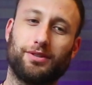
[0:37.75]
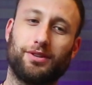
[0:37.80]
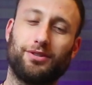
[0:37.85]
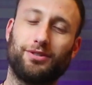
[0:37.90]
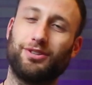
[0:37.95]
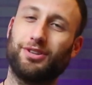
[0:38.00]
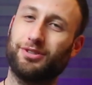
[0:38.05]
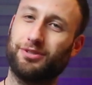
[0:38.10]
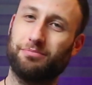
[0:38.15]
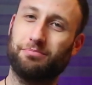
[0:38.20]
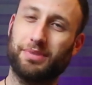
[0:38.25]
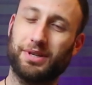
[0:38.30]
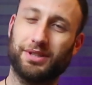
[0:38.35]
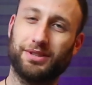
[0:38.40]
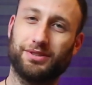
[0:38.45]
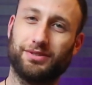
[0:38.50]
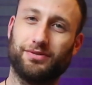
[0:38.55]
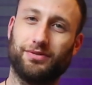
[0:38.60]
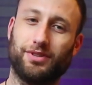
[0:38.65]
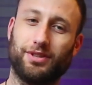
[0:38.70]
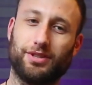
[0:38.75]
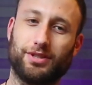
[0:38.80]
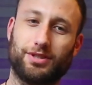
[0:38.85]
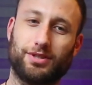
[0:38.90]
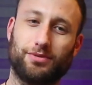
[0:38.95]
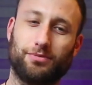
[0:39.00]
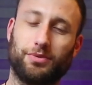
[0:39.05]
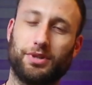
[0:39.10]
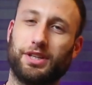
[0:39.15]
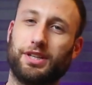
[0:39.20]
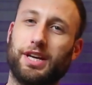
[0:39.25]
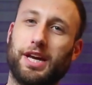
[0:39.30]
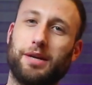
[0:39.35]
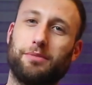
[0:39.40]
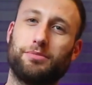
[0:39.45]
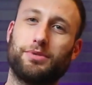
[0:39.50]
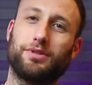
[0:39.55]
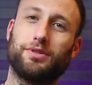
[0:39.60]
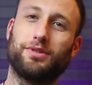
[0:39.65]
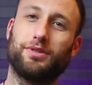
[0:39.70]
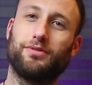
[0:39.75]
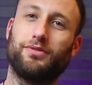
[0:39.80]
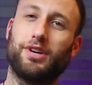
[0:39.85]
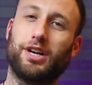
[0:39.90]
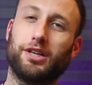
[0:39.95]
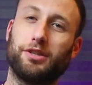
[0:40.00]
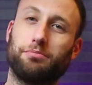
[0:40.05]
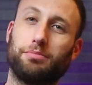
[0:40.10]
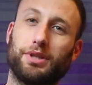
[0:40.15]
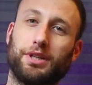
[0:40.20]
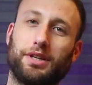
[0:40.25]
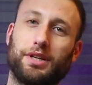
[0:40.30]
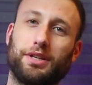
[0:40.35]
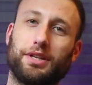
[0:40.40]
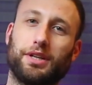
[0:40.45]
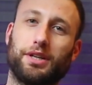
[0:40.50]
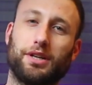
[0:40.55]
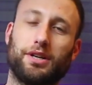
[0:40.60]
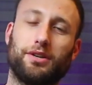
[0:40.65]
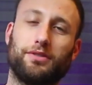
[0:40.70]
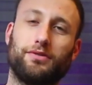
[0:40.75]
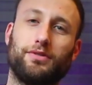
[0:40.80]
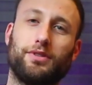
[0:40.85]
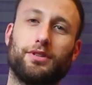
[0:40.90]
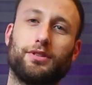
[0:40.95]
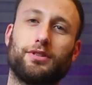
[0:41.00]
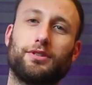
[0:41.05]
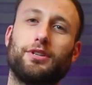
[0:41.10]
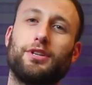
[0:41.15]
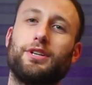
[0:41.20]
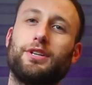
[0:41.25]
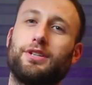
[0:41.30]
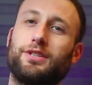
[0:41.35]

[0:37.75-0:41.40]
a little bit of this when it came to the very beginning of the